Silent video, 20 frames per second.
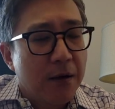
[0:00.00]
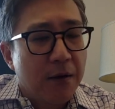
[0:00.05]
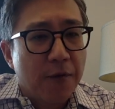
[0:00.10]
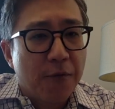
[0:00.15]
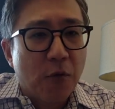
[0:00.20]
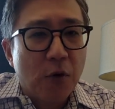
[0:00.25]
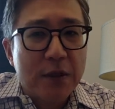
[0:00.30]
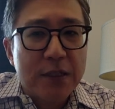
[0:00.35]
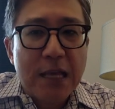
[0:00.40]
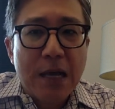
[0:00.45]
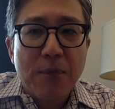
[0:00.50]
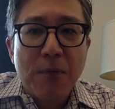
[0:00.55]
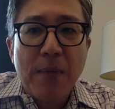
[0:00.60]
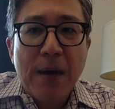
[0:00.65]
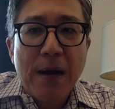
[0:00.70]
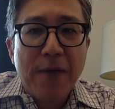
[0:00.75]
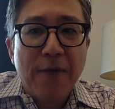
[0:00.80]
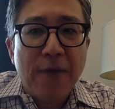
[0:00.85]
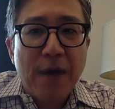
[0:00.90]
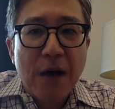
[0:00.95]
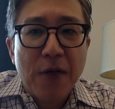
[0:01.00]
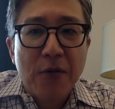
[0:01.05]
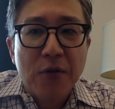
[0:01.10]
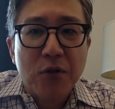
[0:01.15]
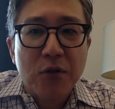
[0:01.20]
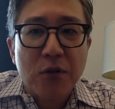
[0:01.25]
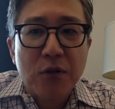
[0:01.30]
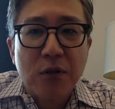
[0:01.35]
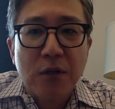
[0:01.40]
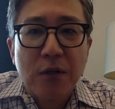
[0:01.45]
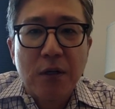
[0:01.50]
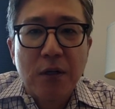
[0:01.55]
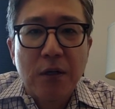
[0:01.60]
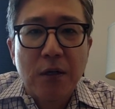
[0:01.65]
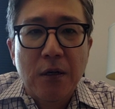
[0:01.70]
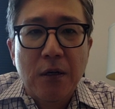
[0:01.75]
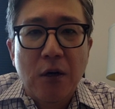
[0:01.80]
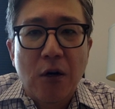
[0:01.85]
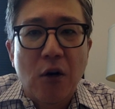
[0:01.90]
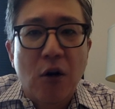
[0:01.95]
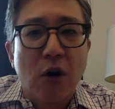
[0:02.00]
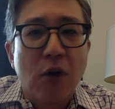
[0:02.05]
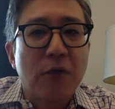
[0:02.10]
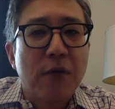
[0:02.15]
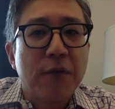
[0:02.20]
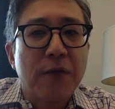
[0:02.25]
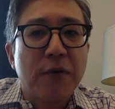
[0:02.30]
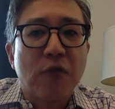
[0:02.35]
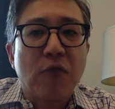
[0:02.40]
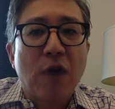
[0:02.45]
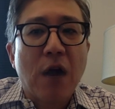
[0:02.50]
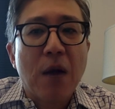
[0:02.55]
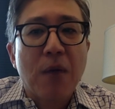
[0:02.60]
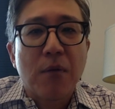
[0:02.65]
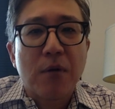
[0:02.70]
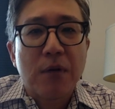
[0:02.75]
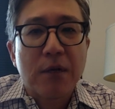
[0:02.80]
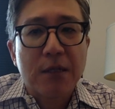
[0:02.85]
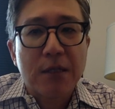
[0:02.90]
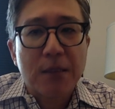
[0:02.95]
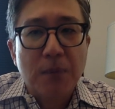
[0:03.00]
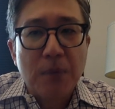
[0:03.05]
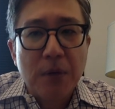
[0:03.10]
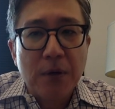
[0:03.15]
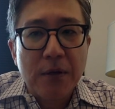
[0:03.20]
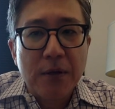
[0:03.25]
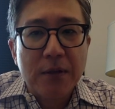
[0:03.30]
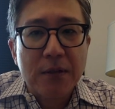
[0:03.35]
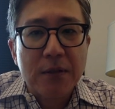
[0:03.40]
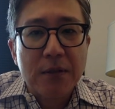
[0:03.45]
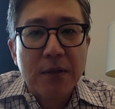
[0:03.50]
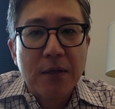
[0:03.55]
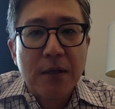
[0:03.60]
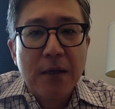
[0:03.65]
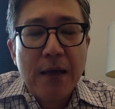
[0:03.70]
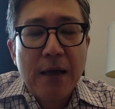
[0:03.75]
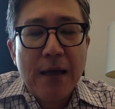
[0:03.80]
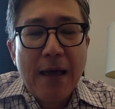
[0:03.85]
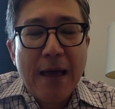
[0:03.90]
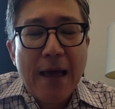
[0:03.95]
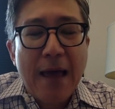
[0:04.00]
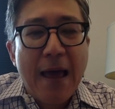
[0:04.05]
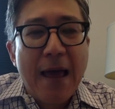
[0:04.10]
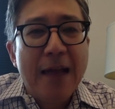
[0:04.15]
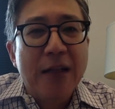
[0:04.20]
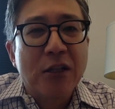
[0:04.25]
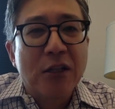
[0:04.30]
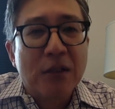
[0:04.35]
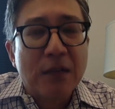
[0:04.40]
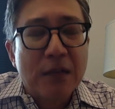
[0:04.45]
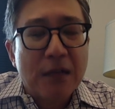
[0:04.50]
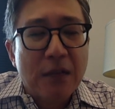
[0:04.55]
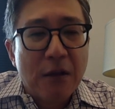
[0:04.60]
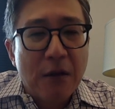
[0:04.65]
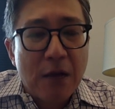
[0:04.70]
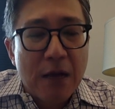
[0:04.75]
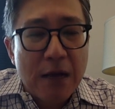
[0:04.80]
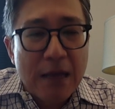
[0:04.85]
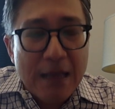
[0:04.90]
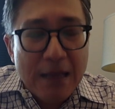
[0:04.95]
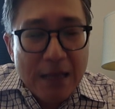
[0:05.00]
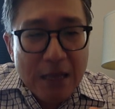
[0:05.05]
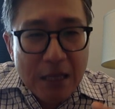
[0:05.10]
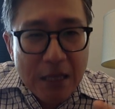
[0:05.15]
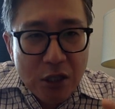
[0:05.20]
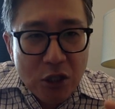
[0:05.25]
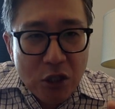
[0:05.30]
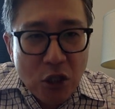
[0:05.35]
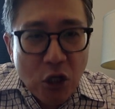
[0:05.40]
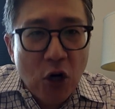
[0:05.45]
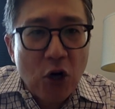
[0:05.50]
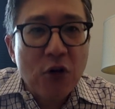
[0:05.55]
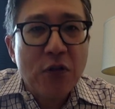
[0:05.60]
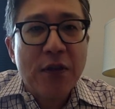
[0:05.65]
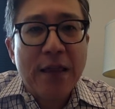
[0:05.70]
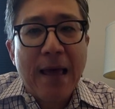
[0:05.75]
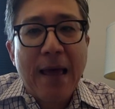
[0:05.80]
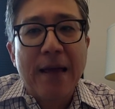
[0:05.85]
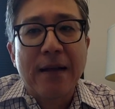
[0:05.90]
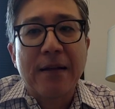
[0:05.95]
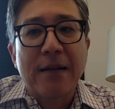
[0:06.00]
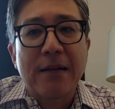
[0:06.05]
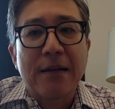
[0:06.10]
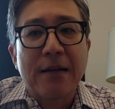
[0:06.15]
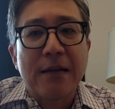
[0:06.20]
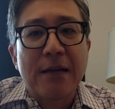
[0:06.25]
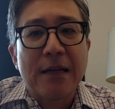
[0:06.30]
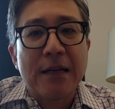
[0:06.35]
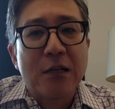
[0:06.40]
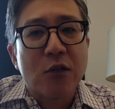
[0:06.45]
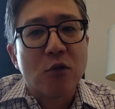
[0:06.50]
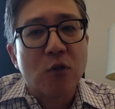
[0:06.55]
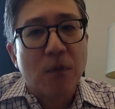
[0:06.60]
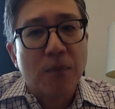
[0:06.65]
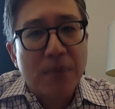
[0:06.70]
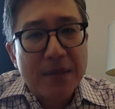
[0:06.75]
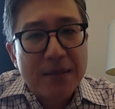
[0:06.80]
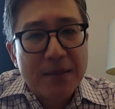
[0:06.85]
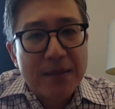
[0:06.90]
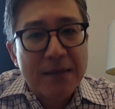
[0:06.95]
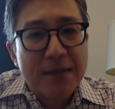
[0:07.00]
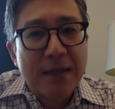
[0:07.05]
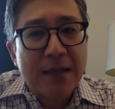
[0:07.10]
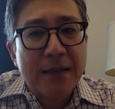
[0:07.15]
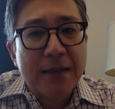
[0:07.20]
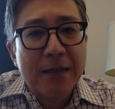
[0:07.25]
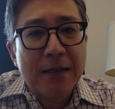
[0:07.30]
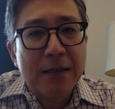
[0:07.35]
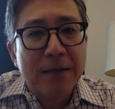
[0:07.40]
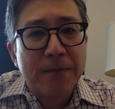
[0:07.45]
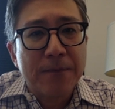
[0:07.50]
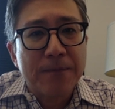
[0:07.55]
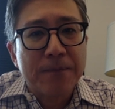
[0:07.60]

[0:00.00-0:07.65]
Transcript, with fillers: For example, my father took a horrific robbery experience and turned that into a business idea.